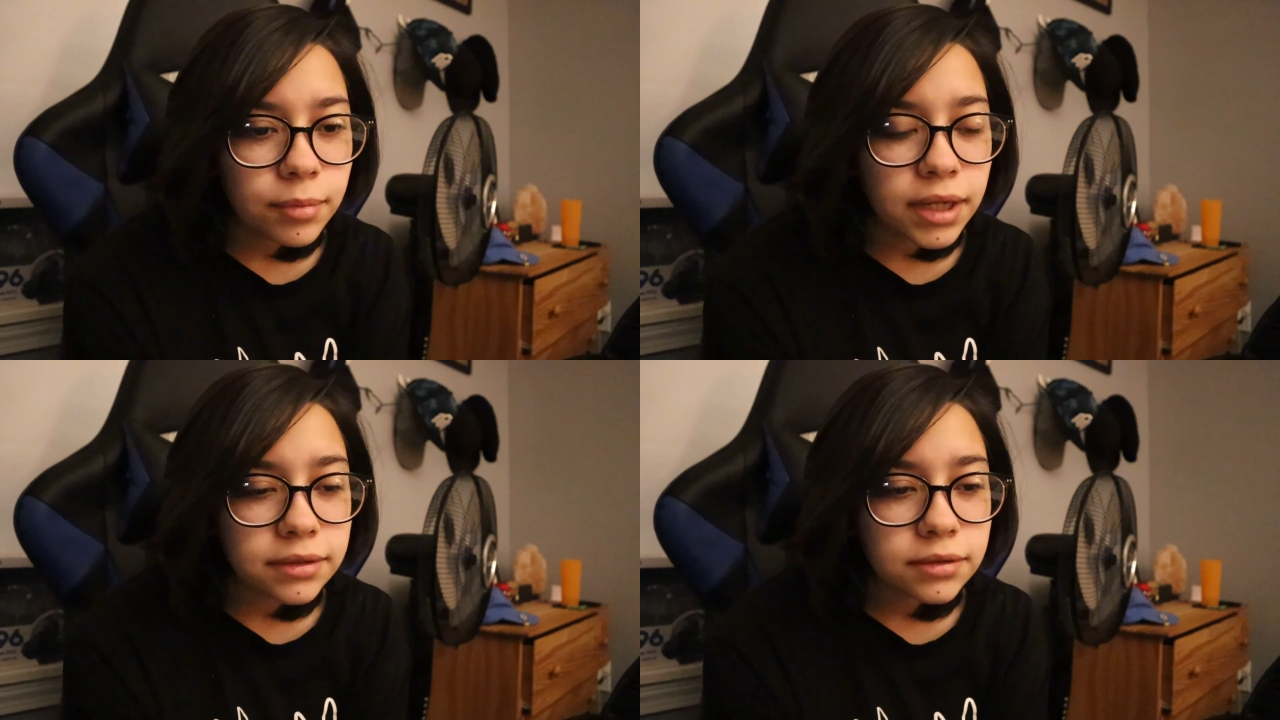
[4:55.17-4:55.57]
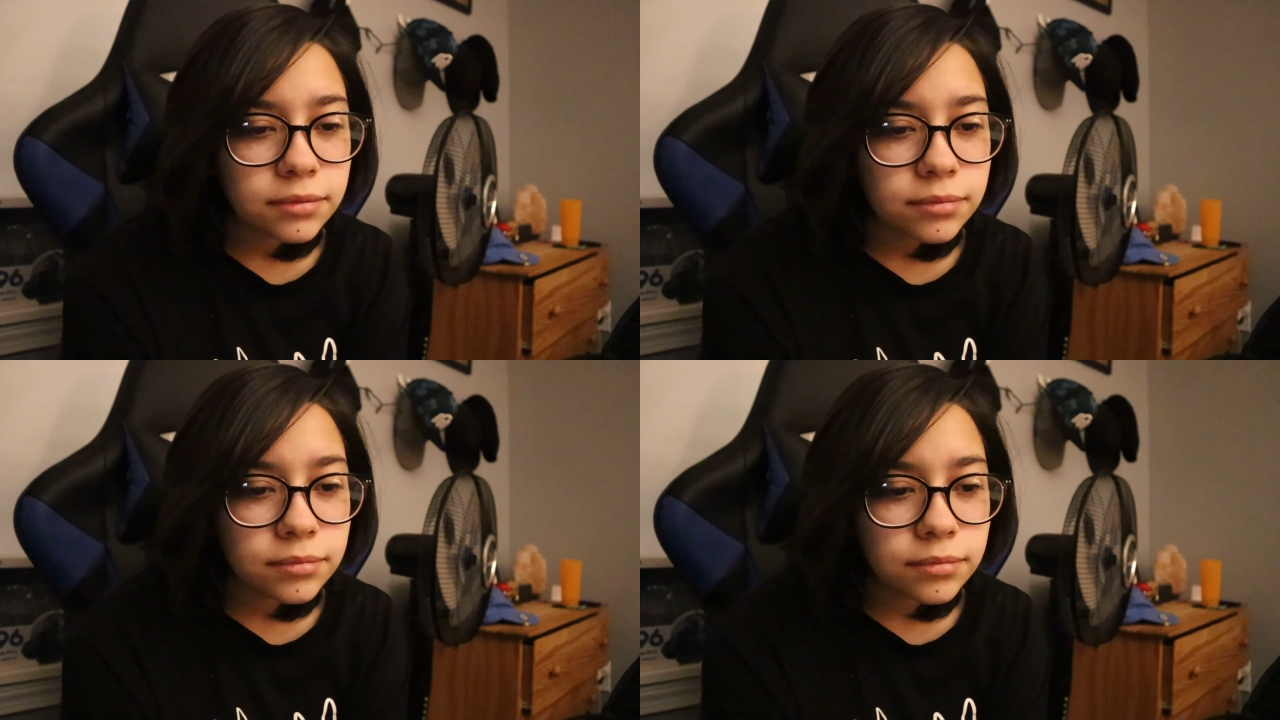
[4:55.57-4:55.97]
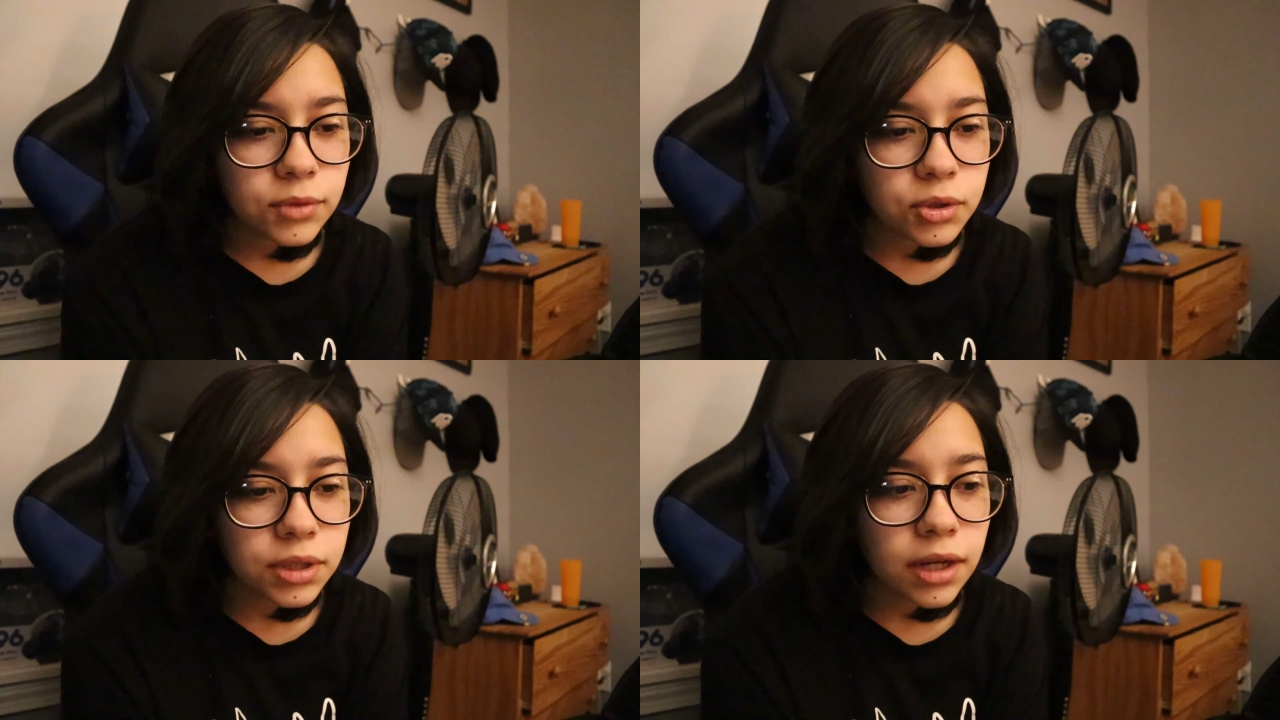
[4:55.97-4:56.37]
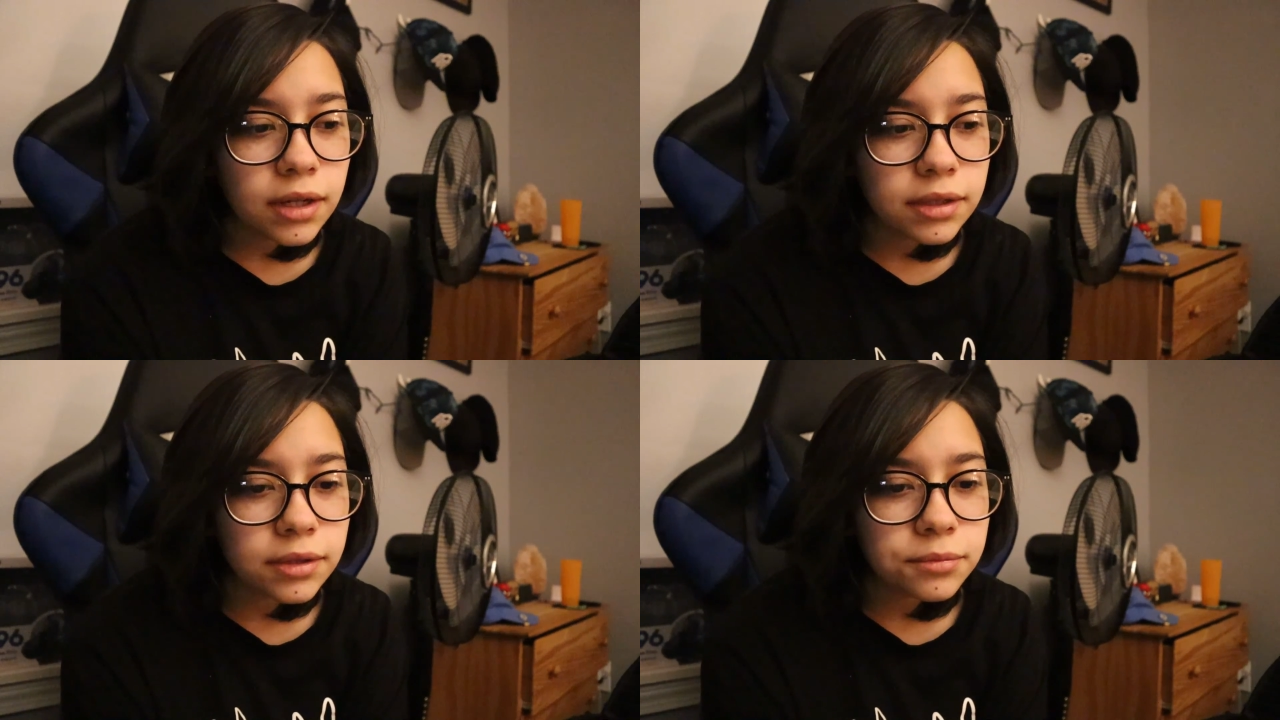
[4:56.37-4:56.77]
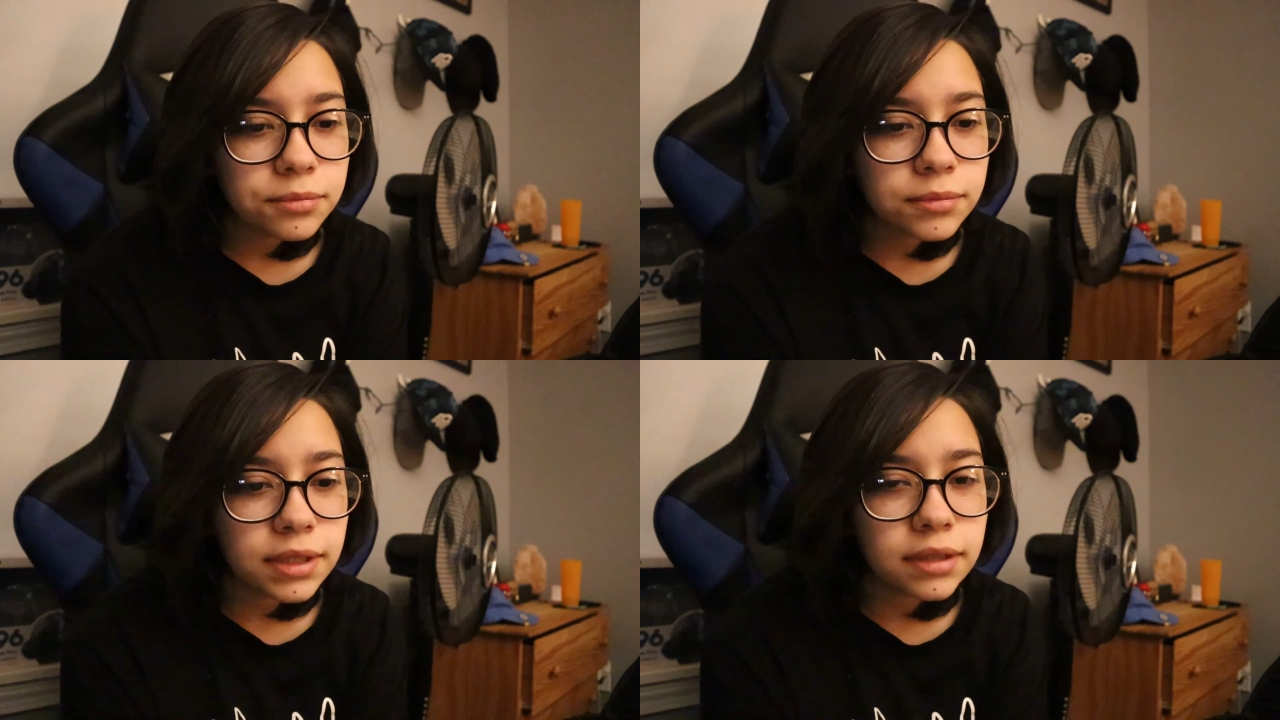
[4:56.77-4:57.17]
but your dog
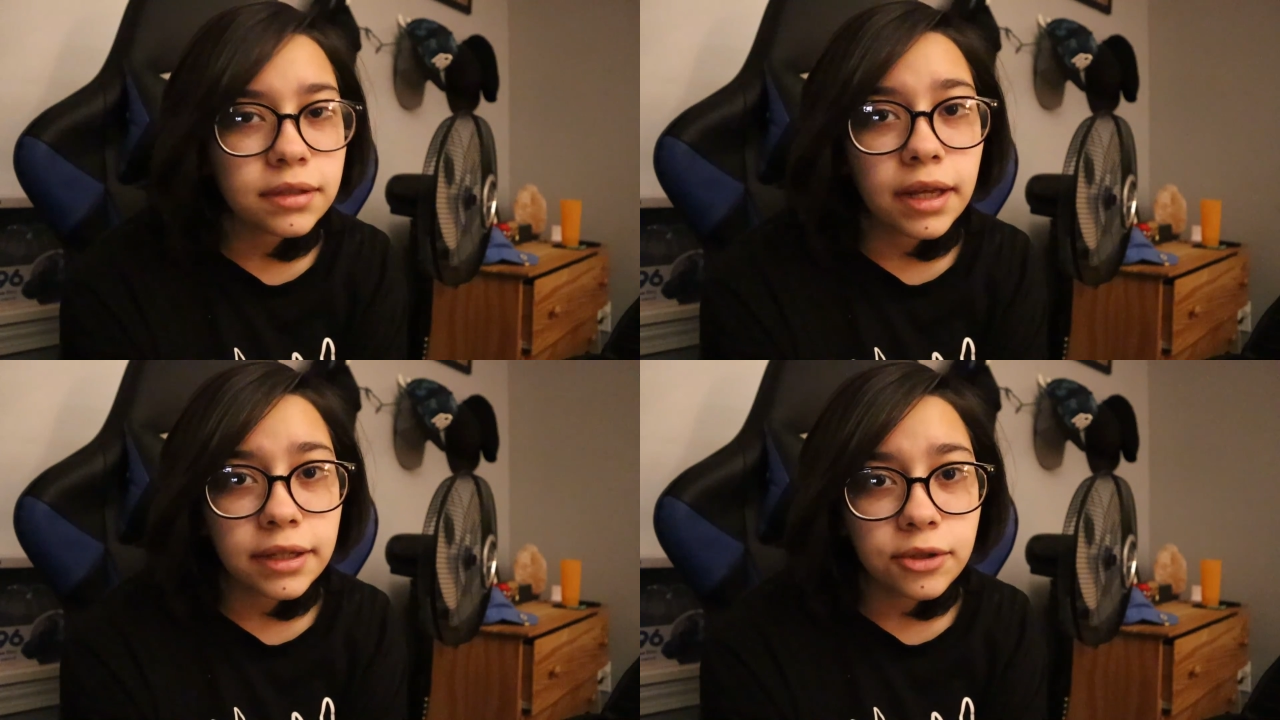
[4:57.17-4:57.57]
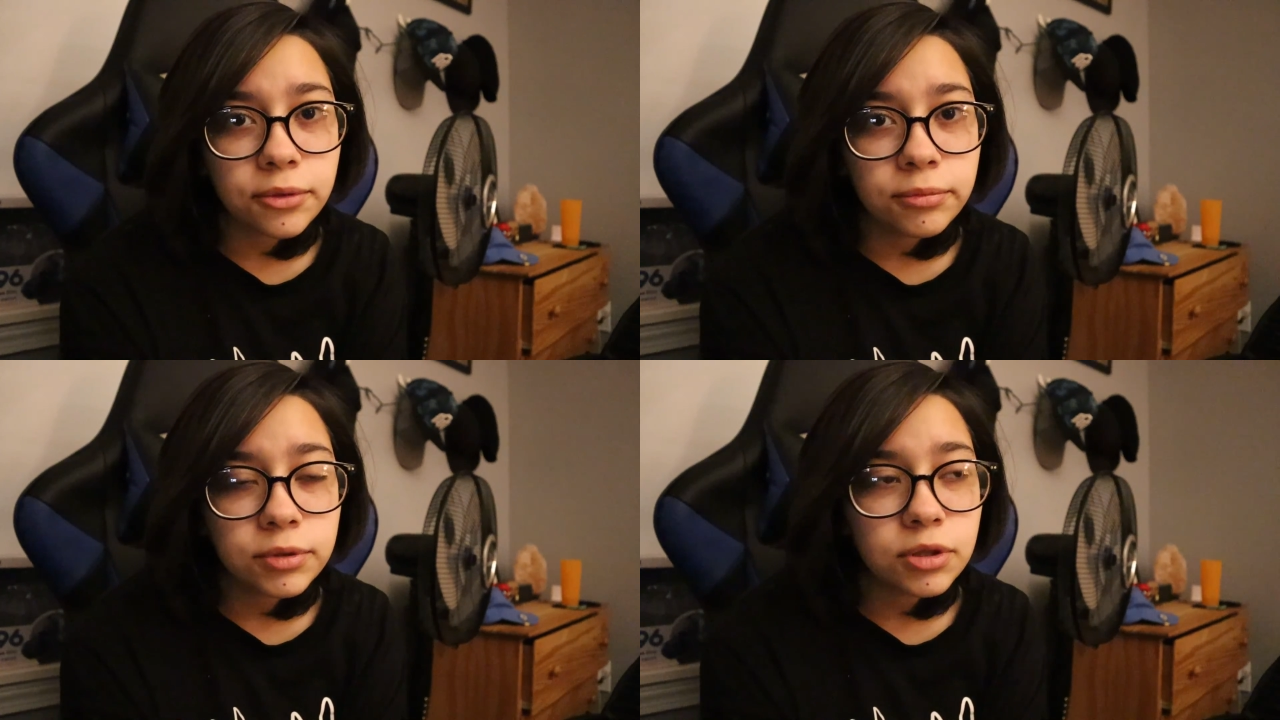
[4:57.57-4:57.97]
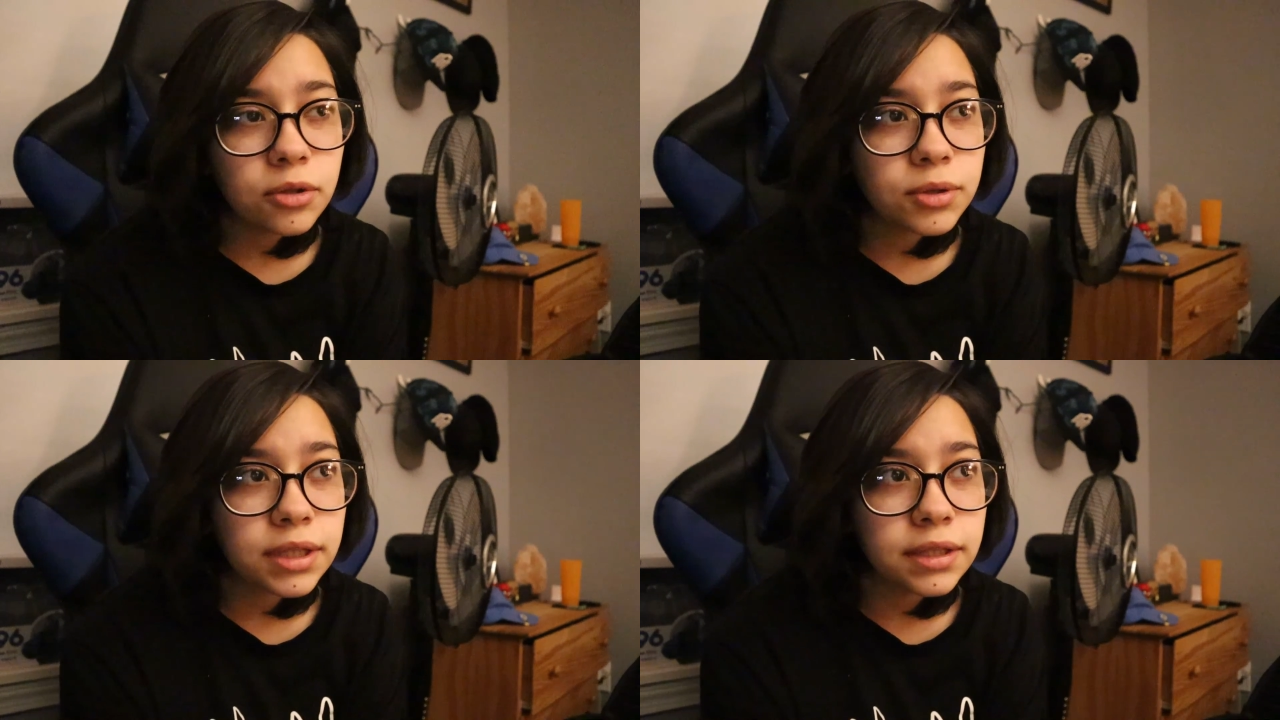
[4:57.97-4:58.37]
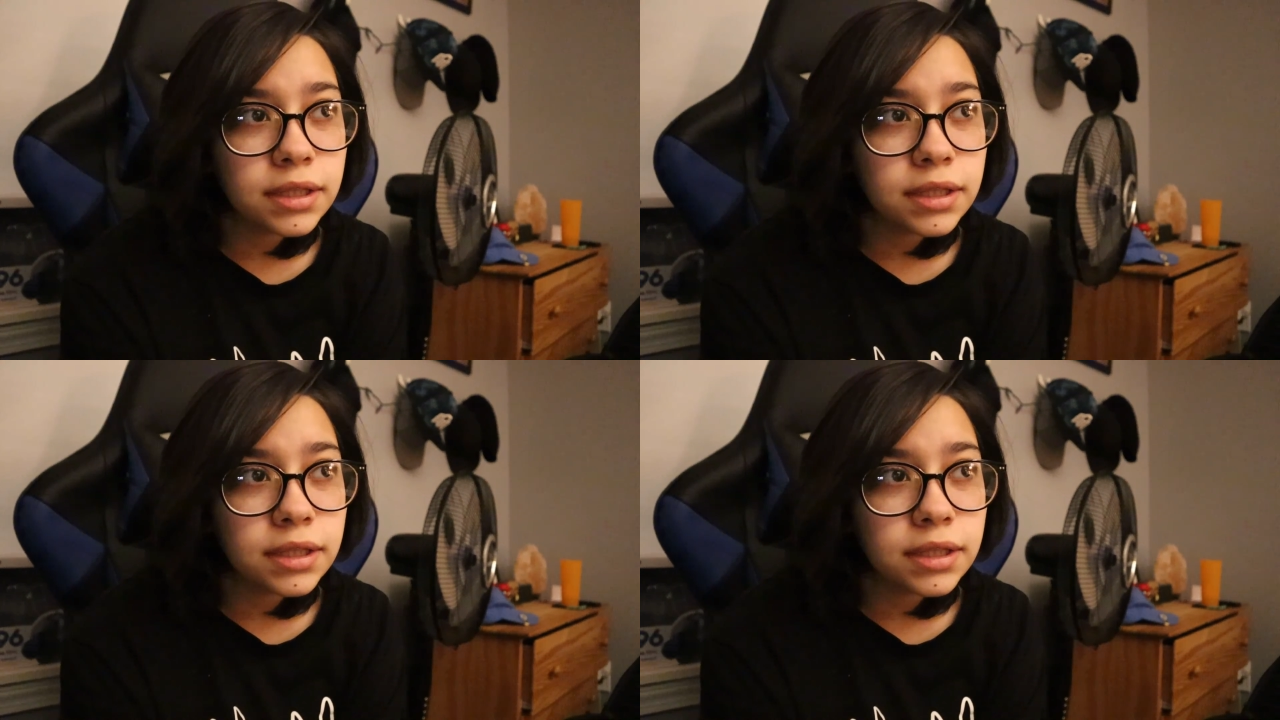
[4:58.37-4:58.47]
didn't like you, so he